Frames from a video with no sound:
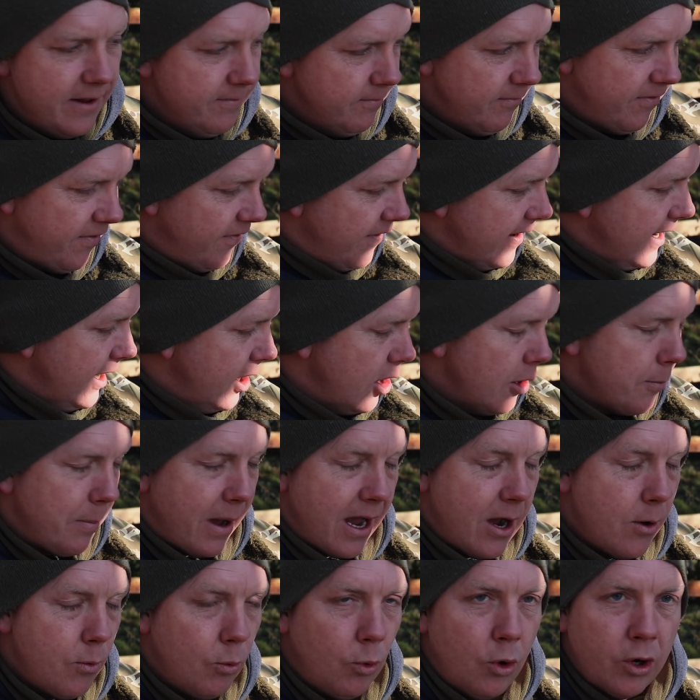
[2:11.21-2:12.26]
even think
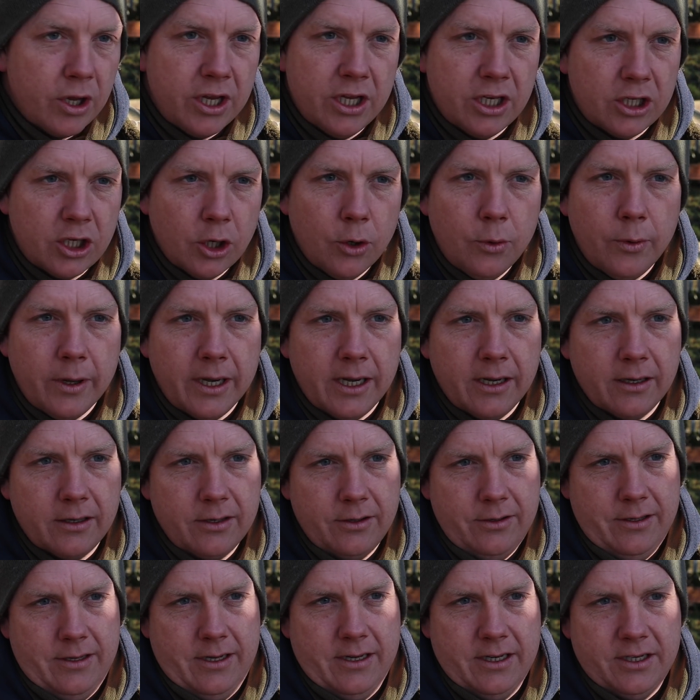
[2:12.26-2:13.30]
about what you're doing,
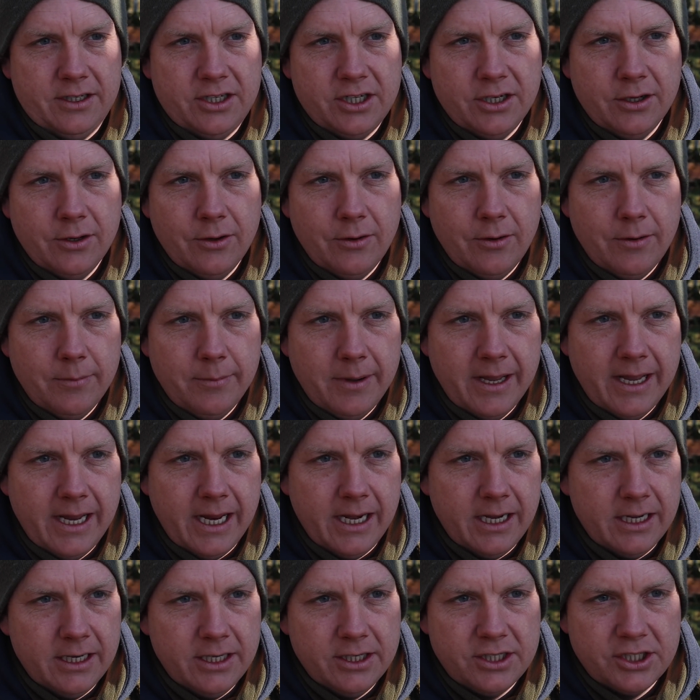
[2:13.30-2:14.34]
do you? Do you know what
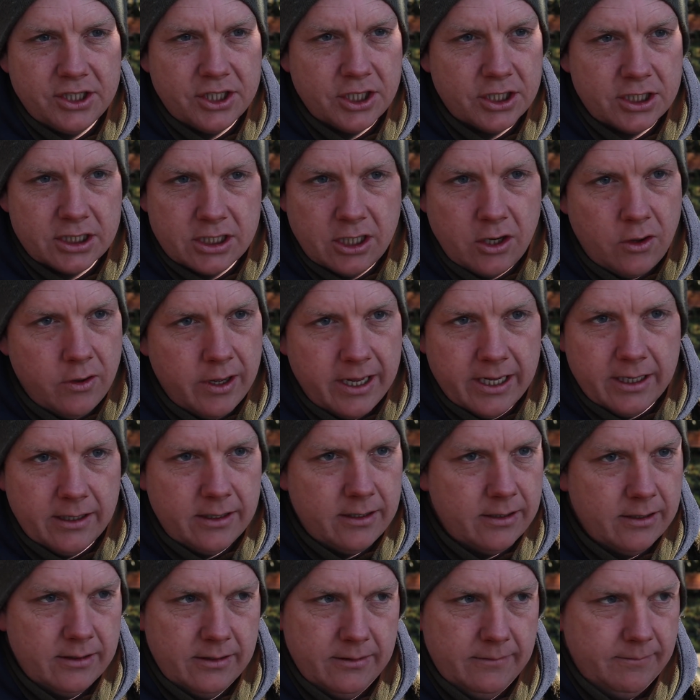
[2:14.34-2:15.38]
I mean? It's just like,